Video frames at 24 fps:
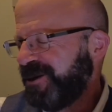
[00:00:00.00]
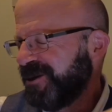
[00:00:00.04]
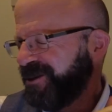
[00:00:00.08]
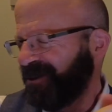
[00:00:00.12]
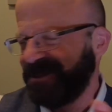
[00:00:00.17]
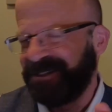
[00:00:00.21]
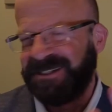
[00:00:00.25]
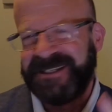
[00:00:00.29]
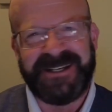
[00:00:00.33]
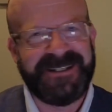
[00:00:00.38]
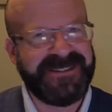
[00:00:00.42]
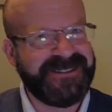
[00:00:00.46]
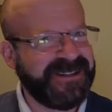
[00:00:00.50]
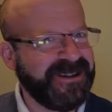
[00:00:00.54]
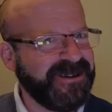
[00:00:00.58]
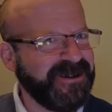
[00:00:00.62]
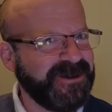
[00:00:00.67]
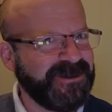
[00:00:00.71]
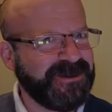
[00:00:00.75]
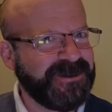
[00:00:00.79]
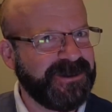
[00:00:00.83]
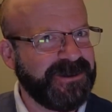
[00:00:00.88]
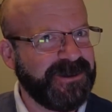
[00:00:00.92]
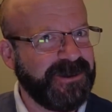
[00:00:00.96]
Stay
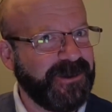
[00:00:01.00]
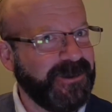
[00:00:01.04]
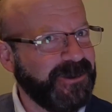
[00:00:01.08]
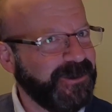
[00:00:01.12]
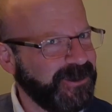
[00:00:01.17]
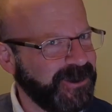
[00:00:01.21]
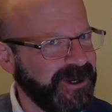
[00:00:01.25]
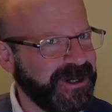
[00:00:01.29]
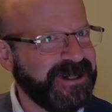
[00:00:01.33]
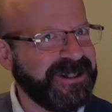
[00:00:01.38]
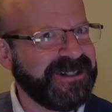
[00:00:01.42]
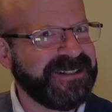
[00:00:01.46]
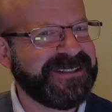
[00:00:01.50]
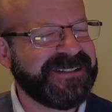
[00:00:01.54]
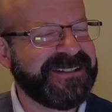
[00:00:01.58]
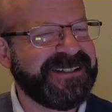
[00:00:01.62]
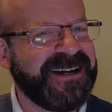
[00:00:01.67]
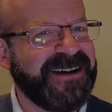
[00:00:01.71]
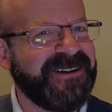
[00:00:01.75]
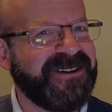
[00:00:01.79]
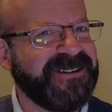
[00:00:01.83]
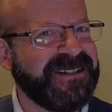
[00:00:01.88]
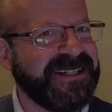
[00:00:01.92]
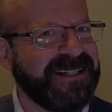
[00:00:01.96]
tuned. We're going to
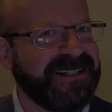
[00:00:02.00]
tell you.